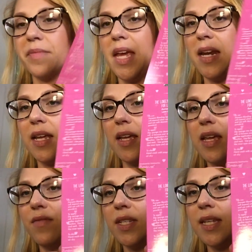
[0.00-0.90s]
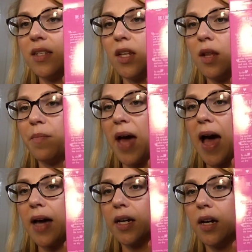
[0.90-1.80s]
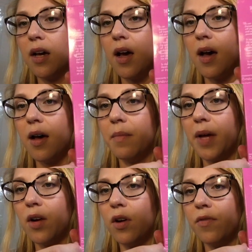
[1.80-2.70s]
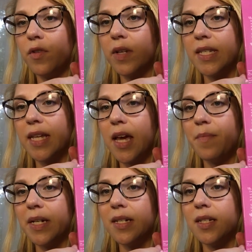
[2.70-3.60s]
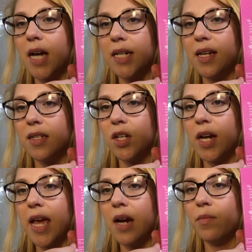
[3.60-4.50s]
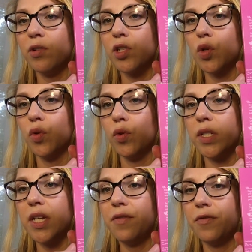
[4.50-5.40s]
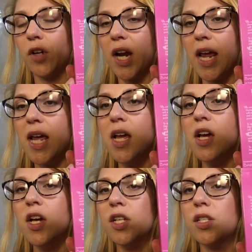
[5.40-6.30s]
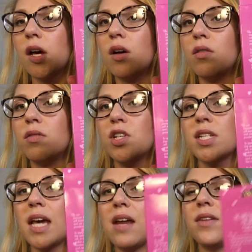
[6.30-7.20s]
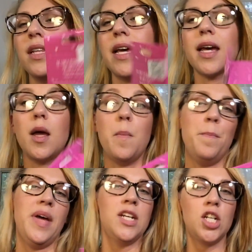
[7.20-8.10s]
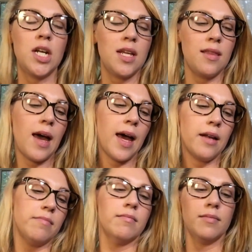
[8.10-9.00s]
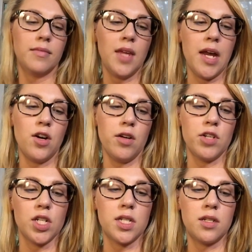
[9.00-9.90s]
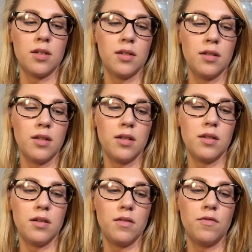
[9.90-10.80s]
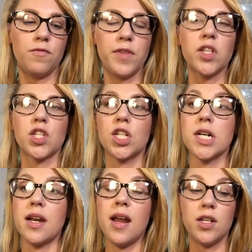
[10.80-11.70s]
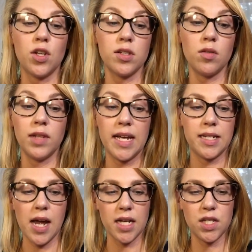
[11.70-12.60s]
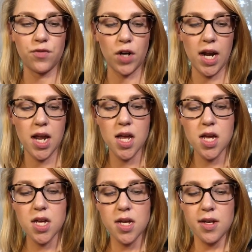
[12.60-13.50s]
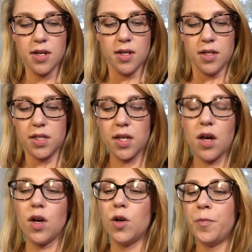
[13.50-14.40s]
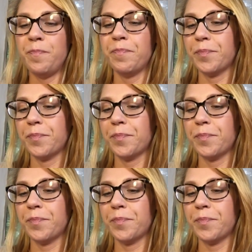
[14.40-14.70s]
it even says on the back, I don't know if you can see it, but does not test on animals, cruelty free. So just kind of it like mentioning that, I don't know, just feels good. And it's also latex free. So,